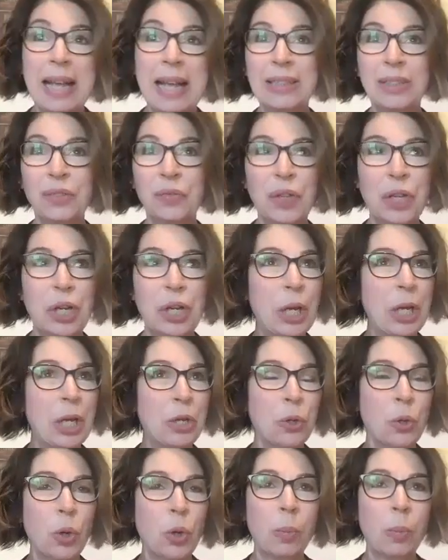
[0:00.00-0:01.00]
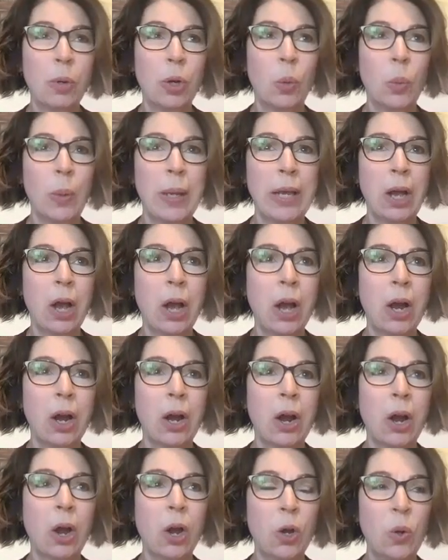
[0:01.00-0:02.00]
and that's very normal. We
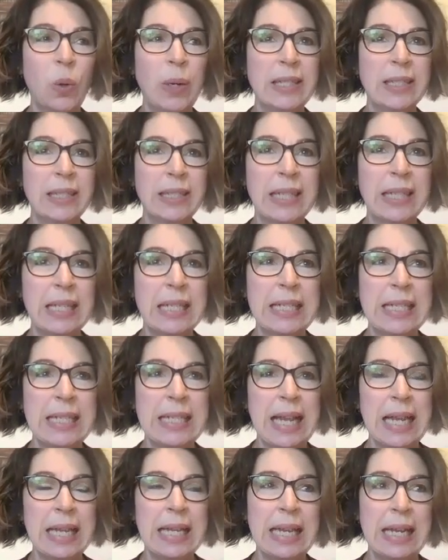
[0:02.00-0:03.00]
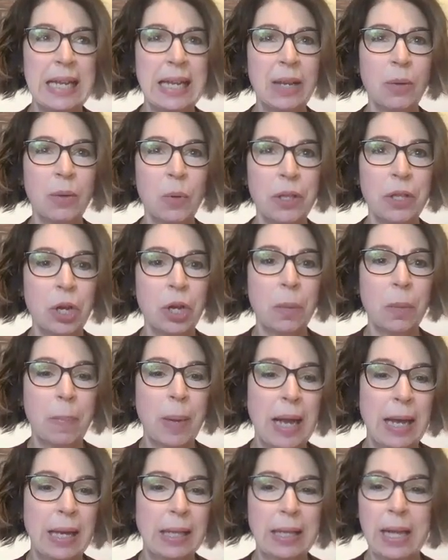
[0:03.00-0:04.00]
are always contending with our
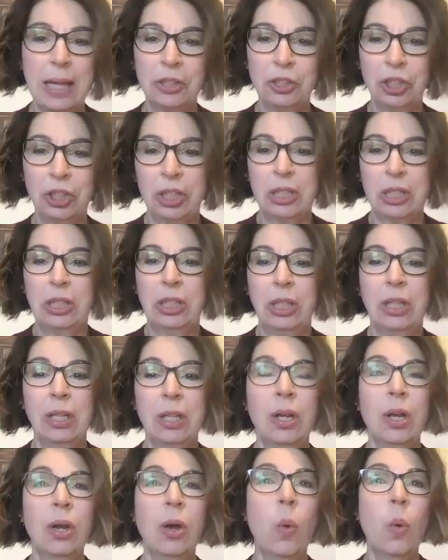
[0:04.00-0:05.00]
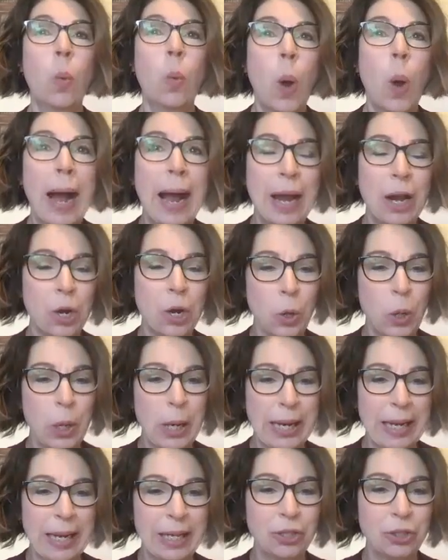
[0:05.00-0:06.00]
biological
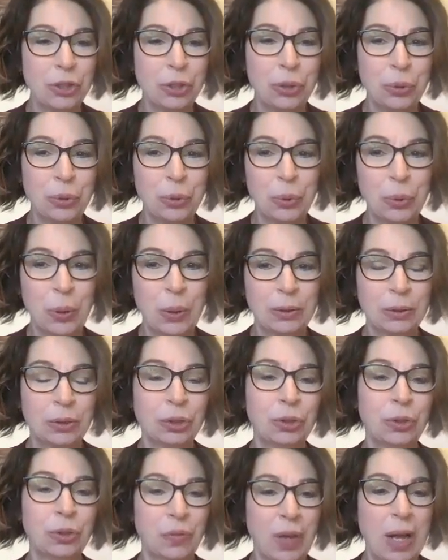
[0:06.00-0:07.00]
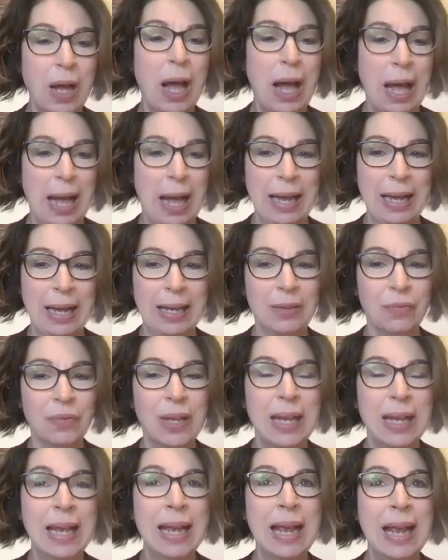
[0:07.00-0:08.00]
wiring to survive.
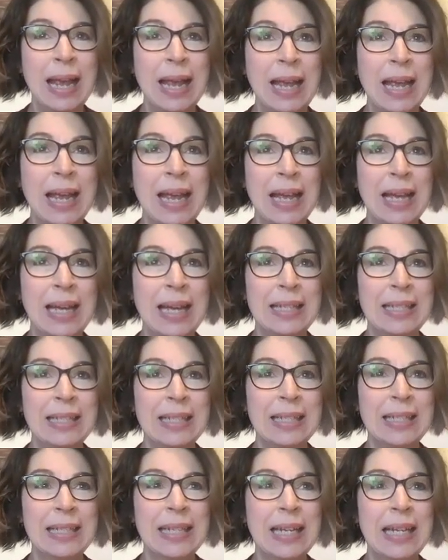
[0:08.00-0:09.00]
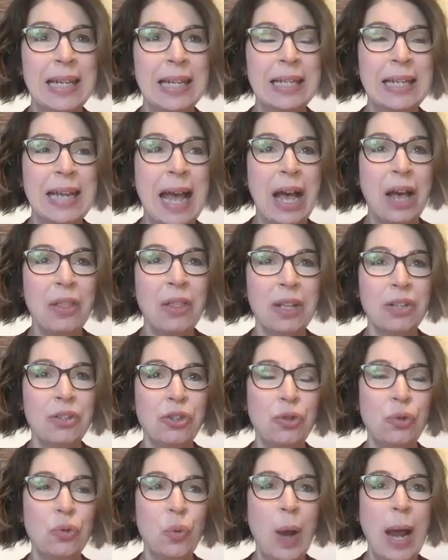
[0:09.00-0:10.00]
And now
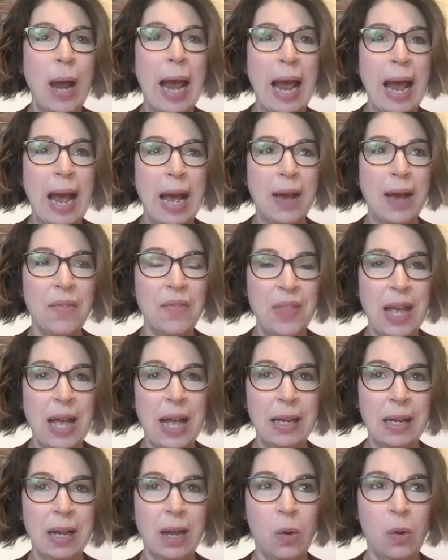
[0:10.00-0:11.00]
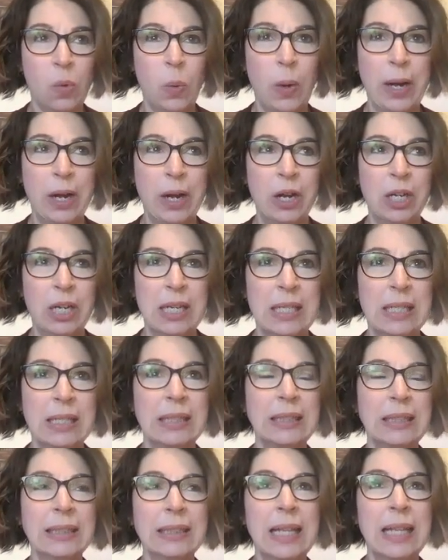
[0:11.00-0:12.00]
that you have that
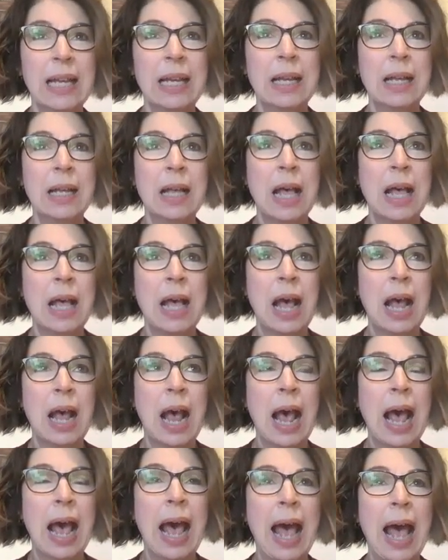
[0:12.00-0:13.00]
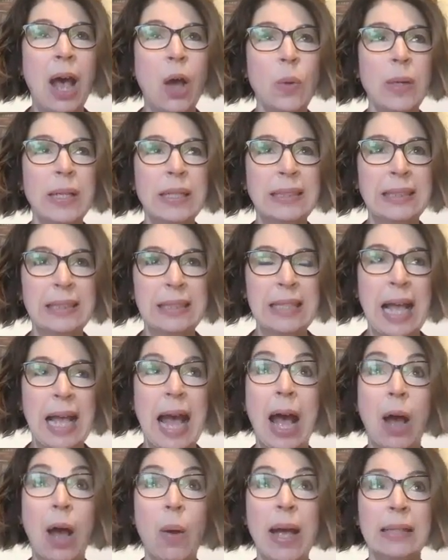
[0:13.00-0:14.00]
awareness, how
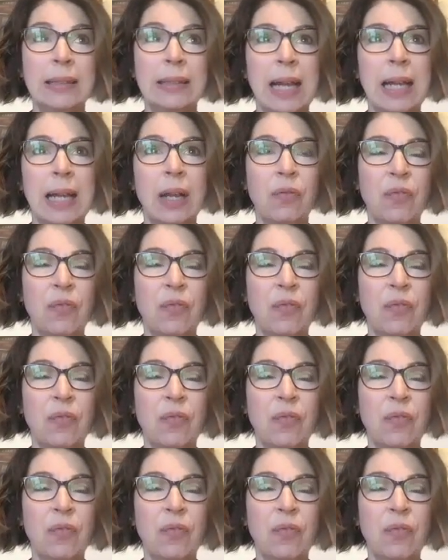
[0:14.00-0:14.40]
has